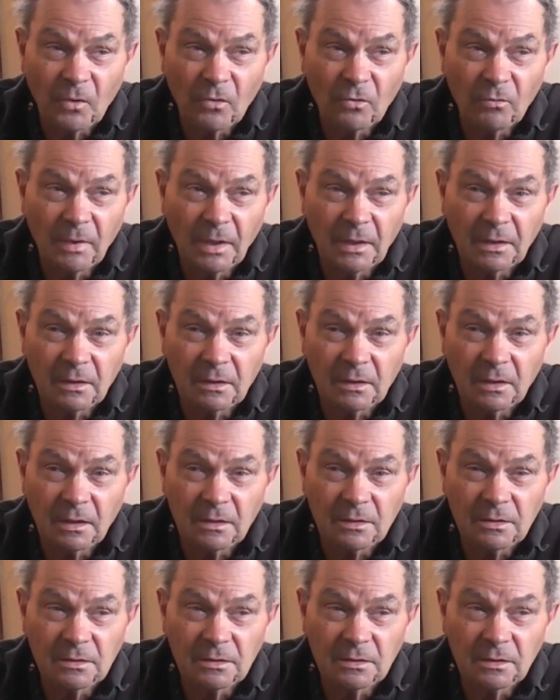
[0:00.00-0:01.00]
or month,
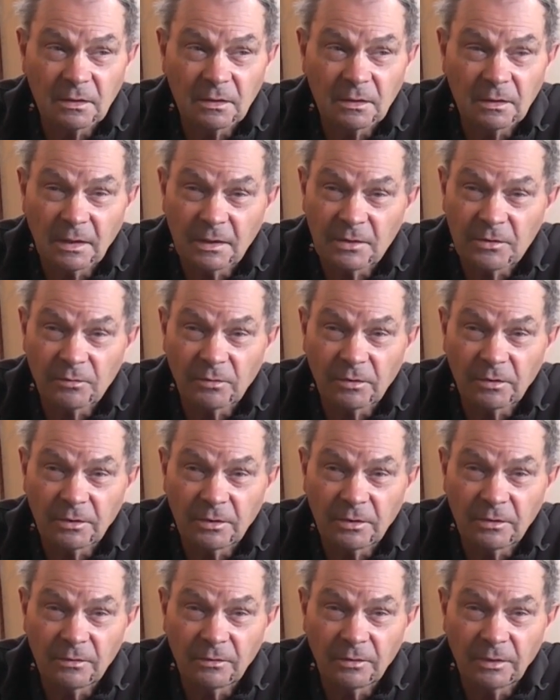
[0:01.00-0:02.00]
that's, uh, that's what I
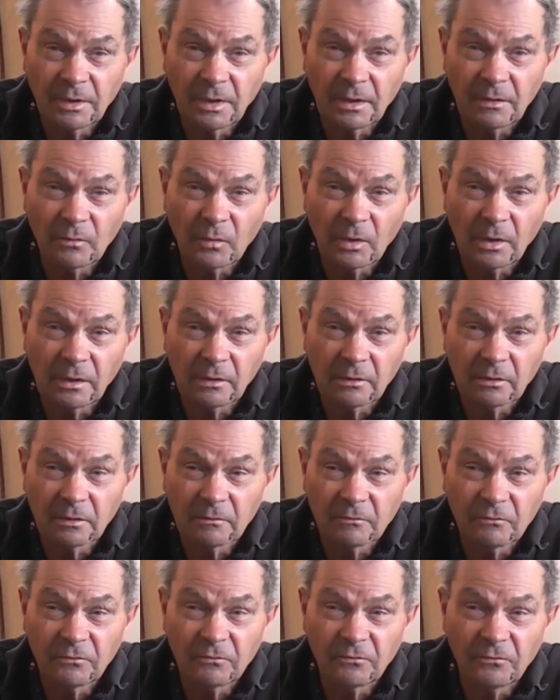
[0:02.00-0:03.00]
do and that way
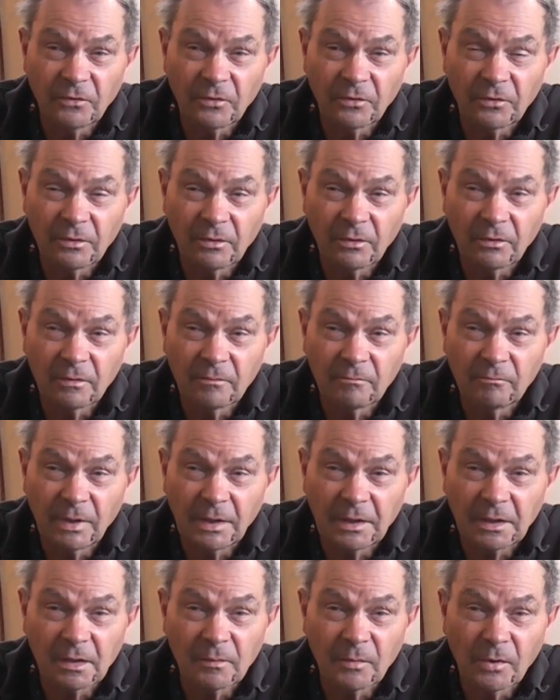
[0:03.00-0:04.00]
I find I
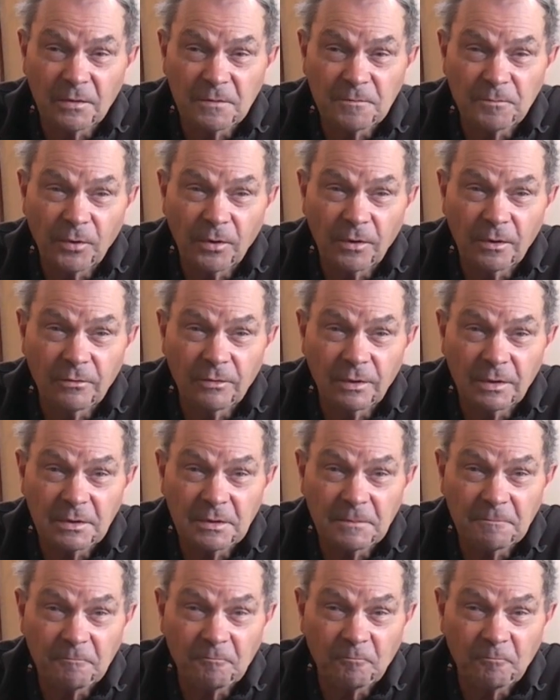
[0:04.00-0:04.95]
make the most progress.